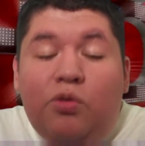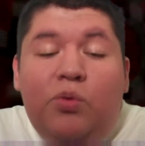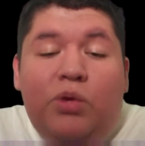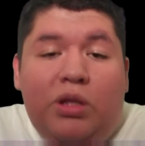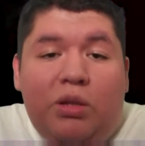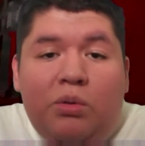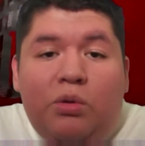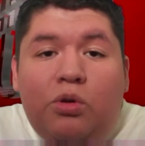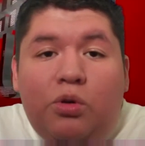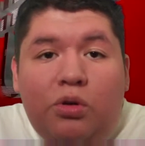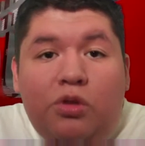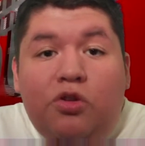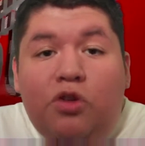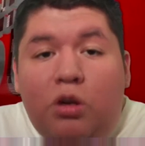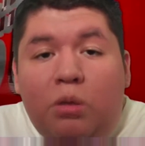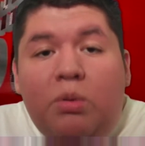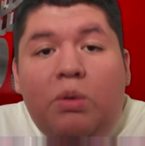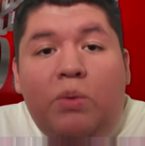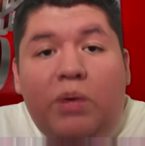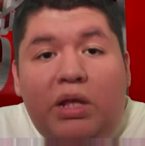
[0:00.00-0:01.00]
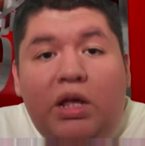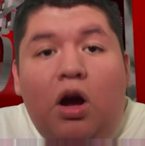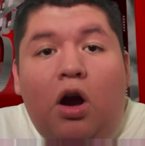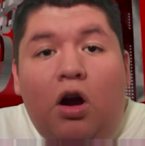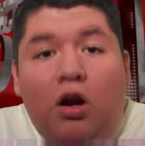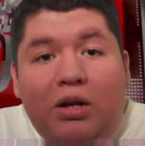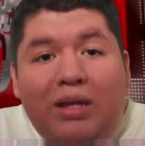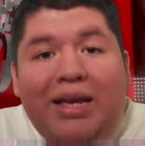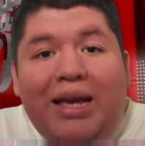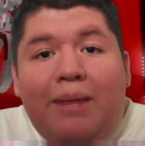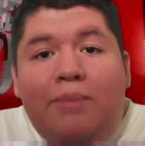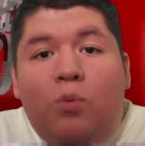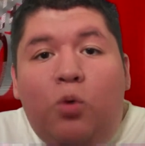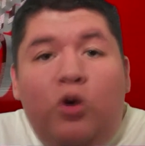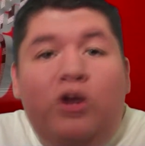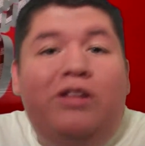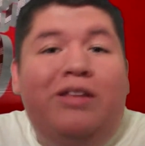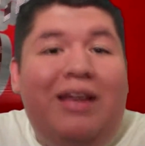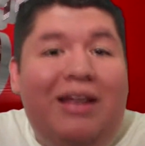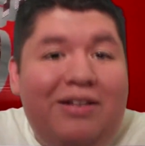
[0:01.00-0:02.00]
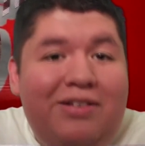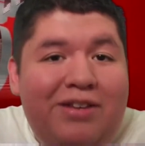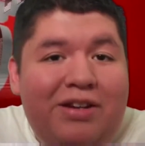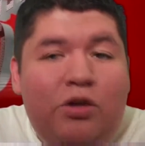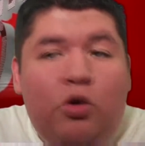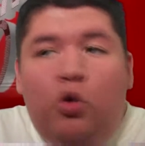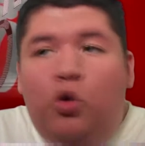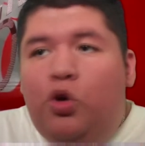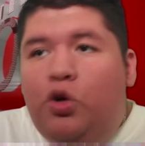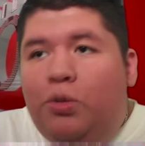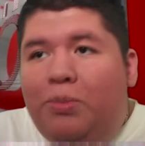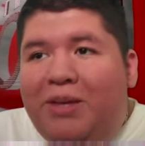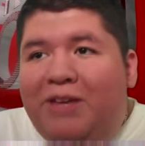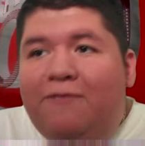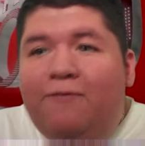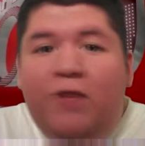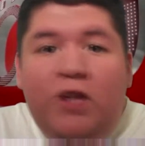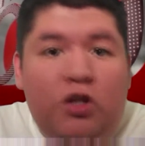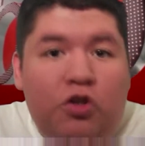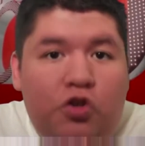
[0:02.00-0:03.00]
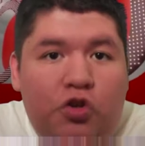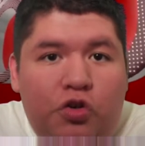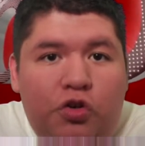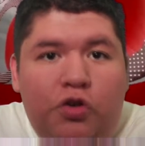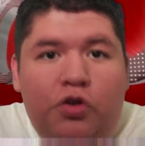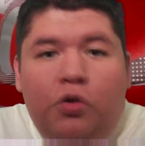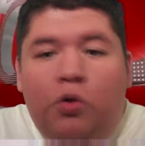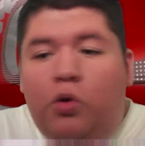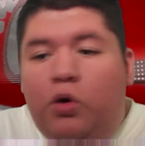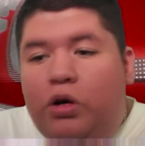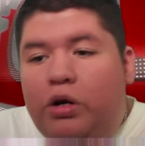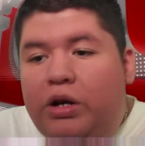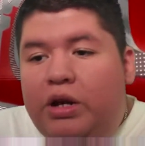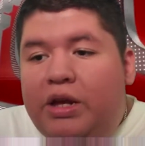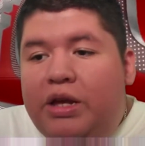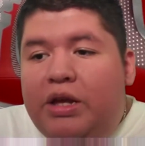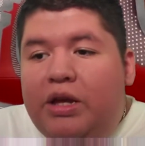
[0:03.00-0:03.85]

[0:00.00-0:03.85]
going to be really hard to get more attention or to be featured or,